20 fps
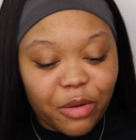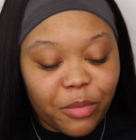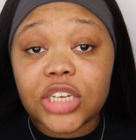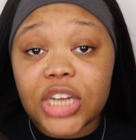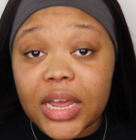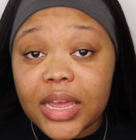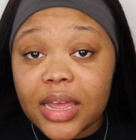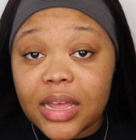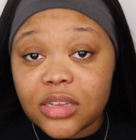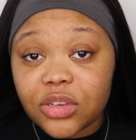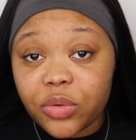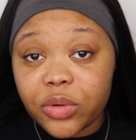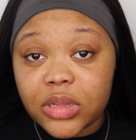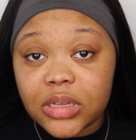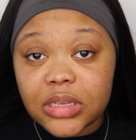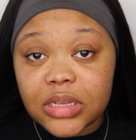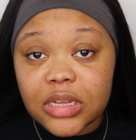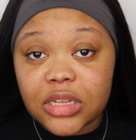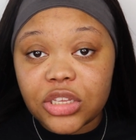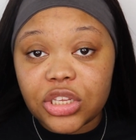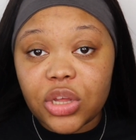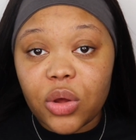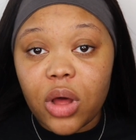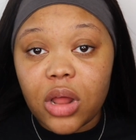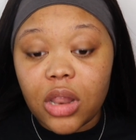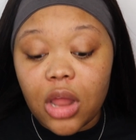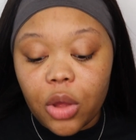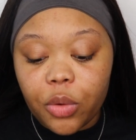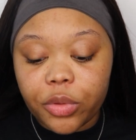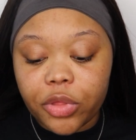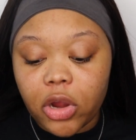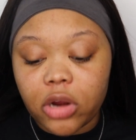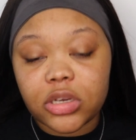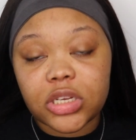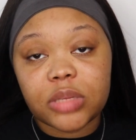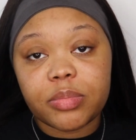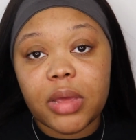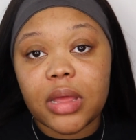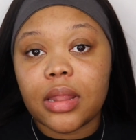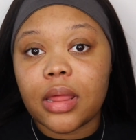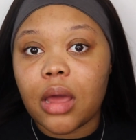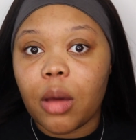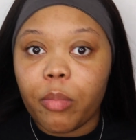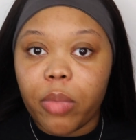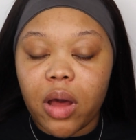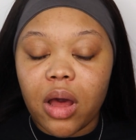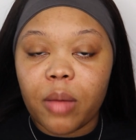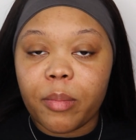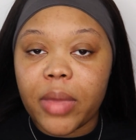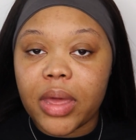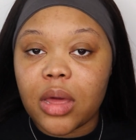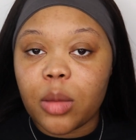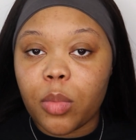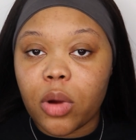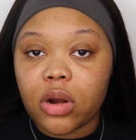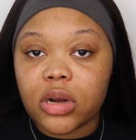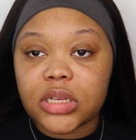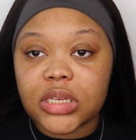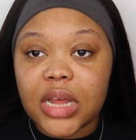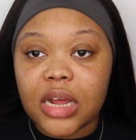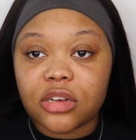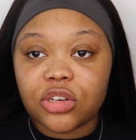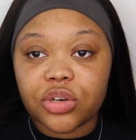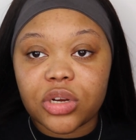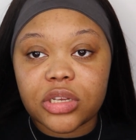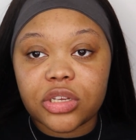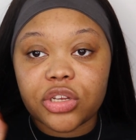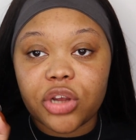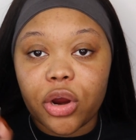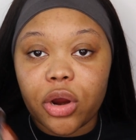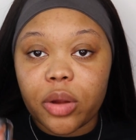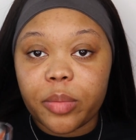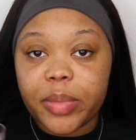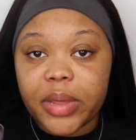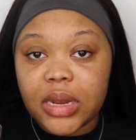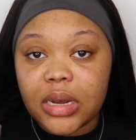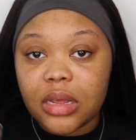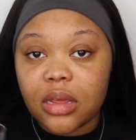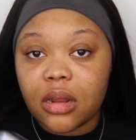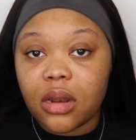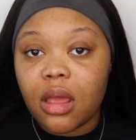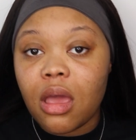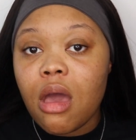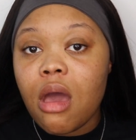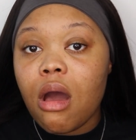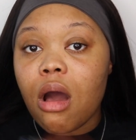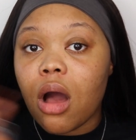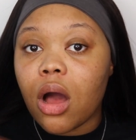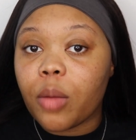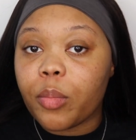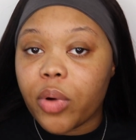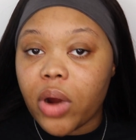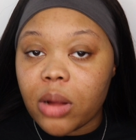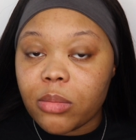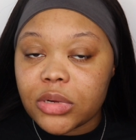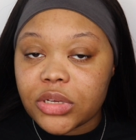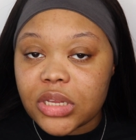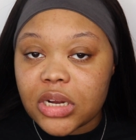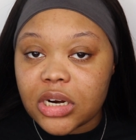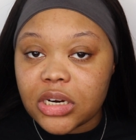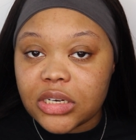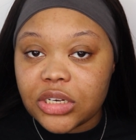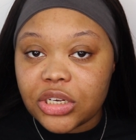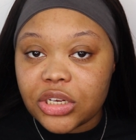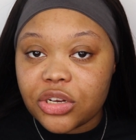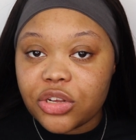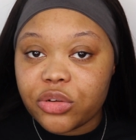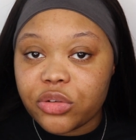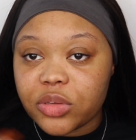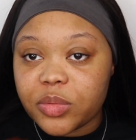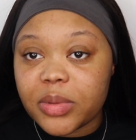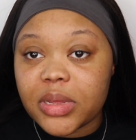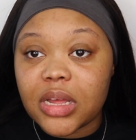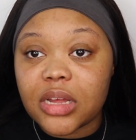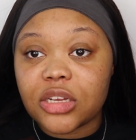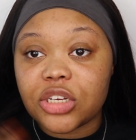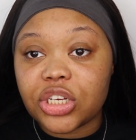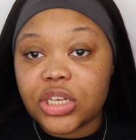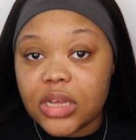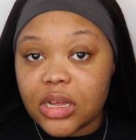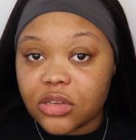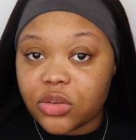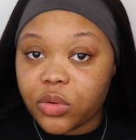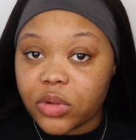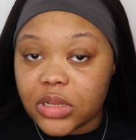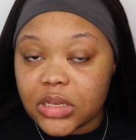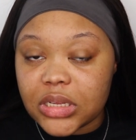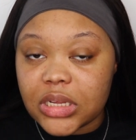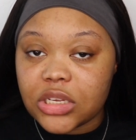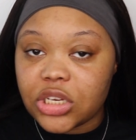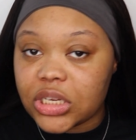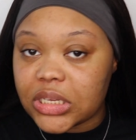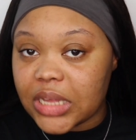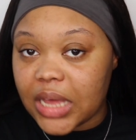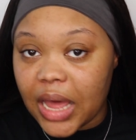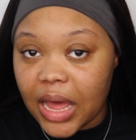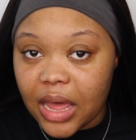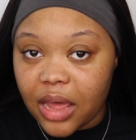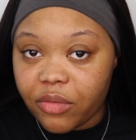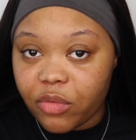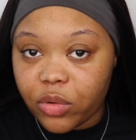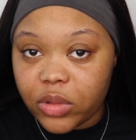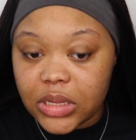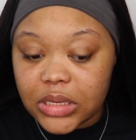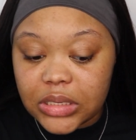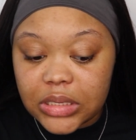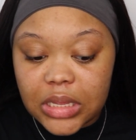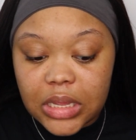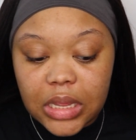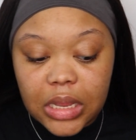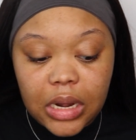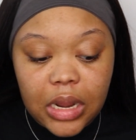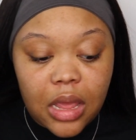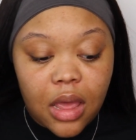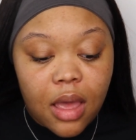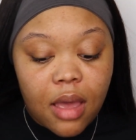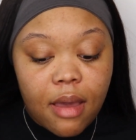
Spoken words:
Jackie has oily skin, so along with her just being like a bomb makeup artist, I trust her opinion on primers that I should use, because she has oily skin just like I have oily skin.